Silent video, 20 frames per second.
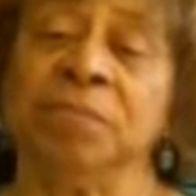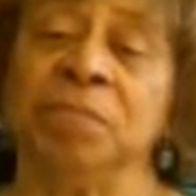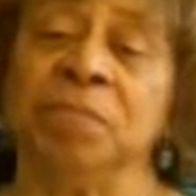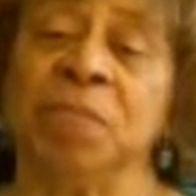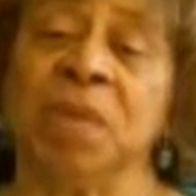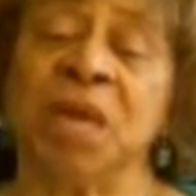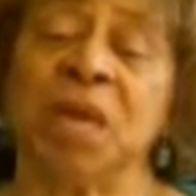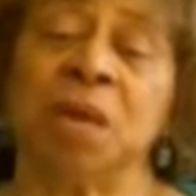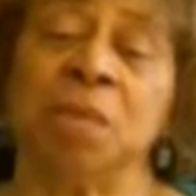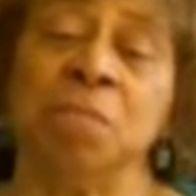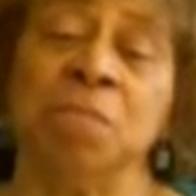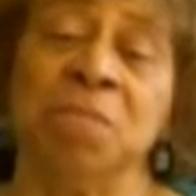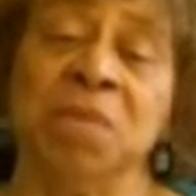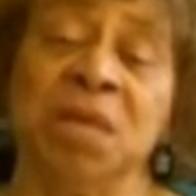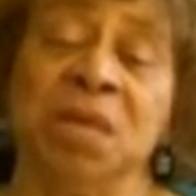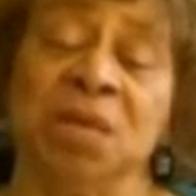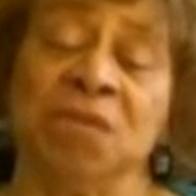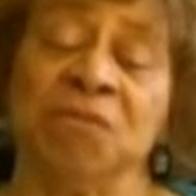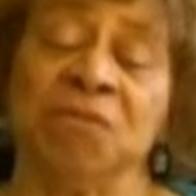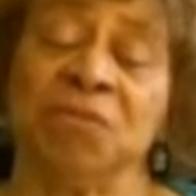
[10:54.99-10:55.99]
make a
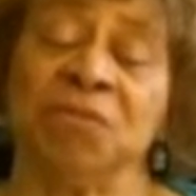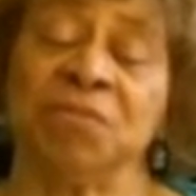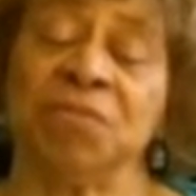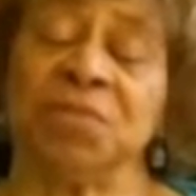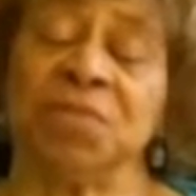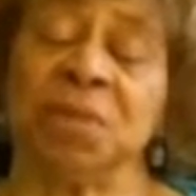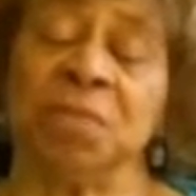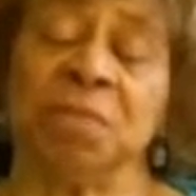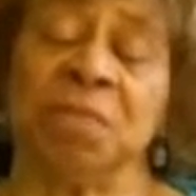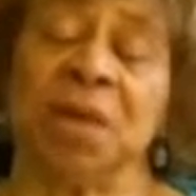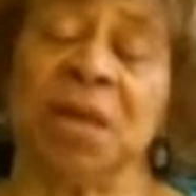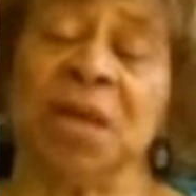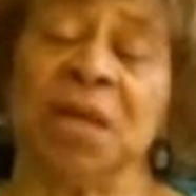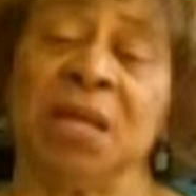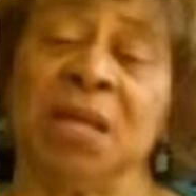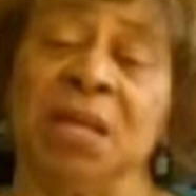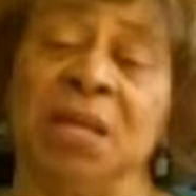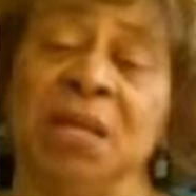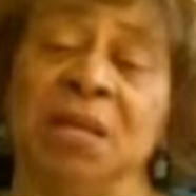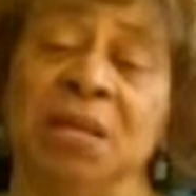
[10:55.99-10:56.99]
meal from
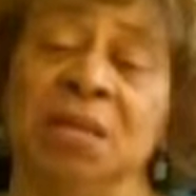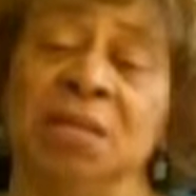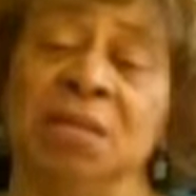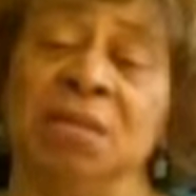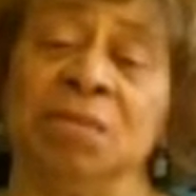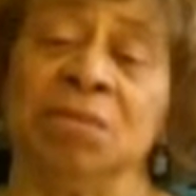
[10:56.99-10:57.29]
somebody,